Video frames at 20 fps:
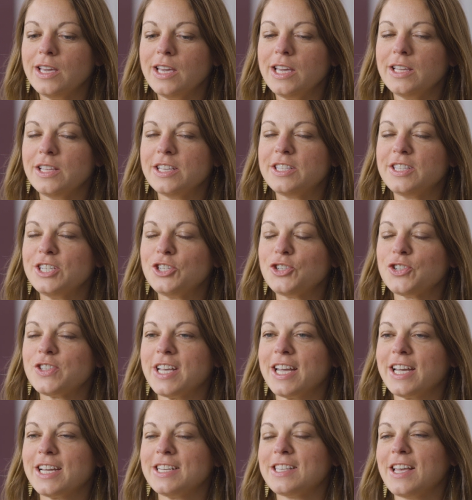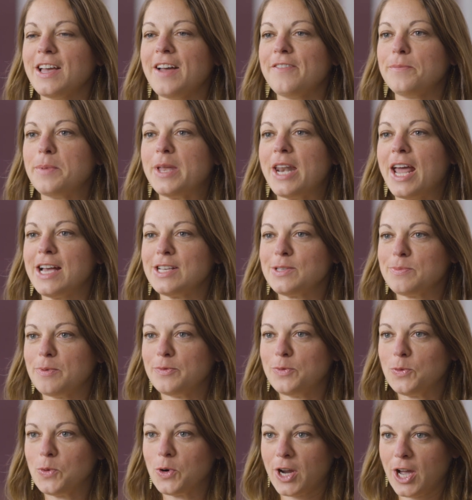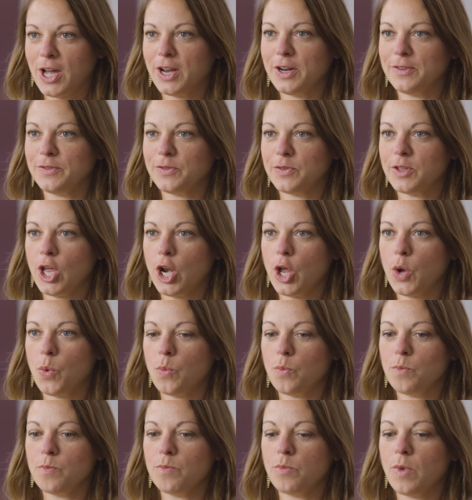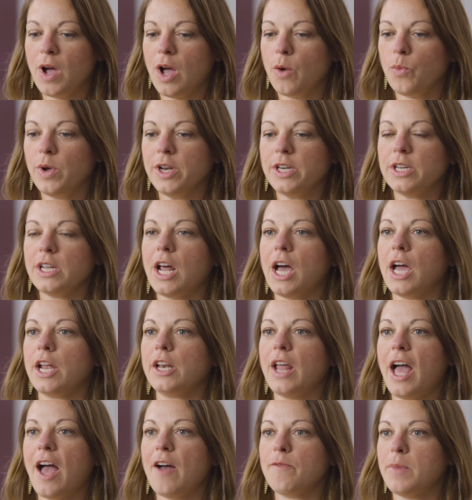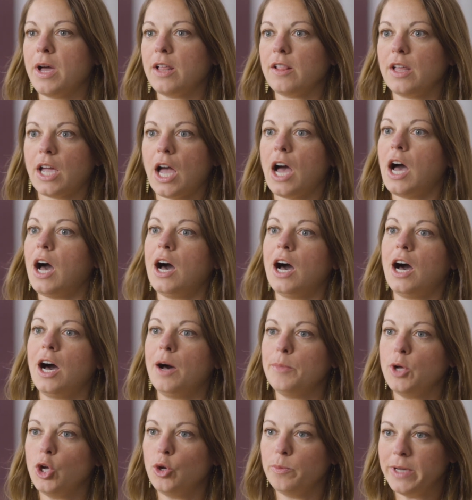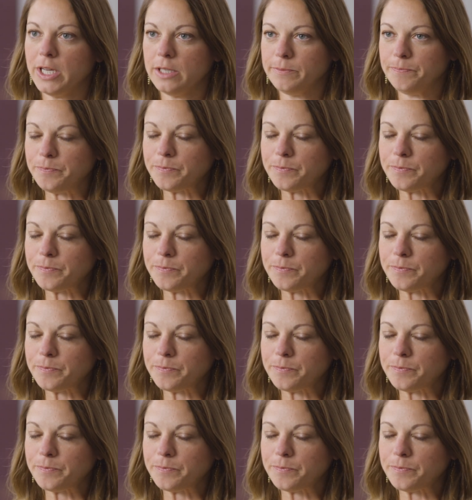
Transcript: It's interesting because I've been asked before, kind of, when did I have my like aha moment?